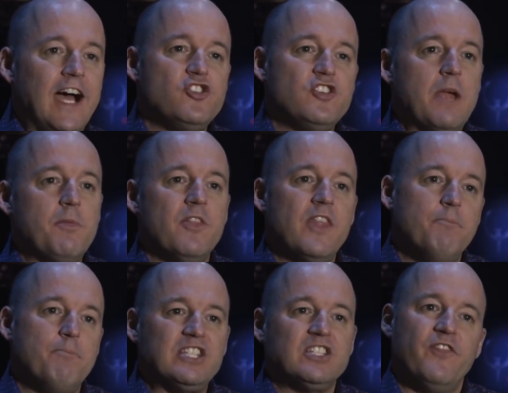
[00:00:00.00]
Find a champion
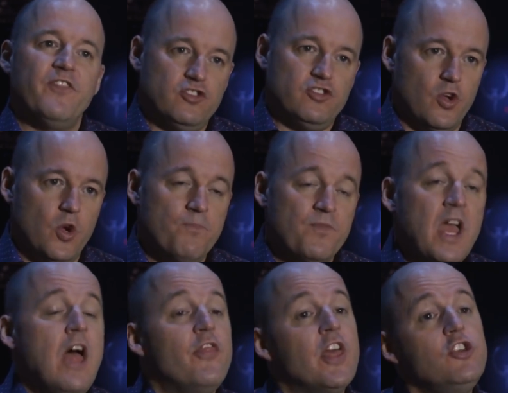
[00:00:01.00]
that best fits you,
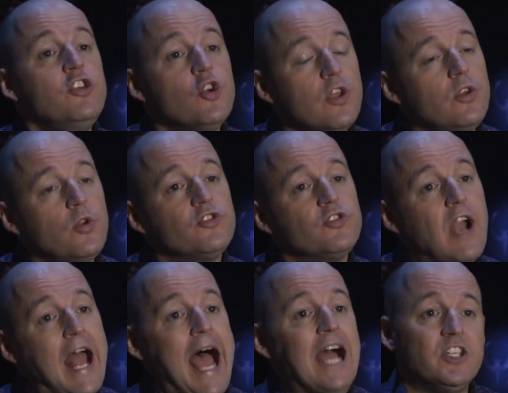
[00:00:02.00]
then you can use
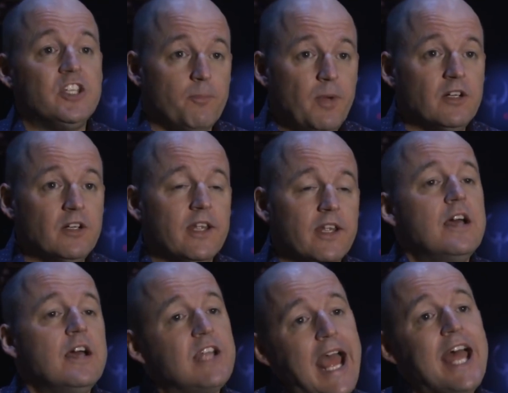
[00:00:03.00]
their active ability
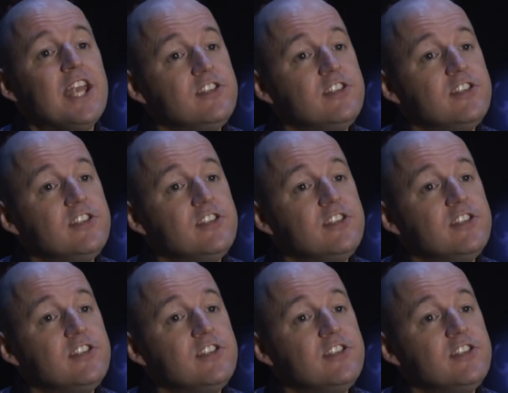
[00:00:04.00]
to add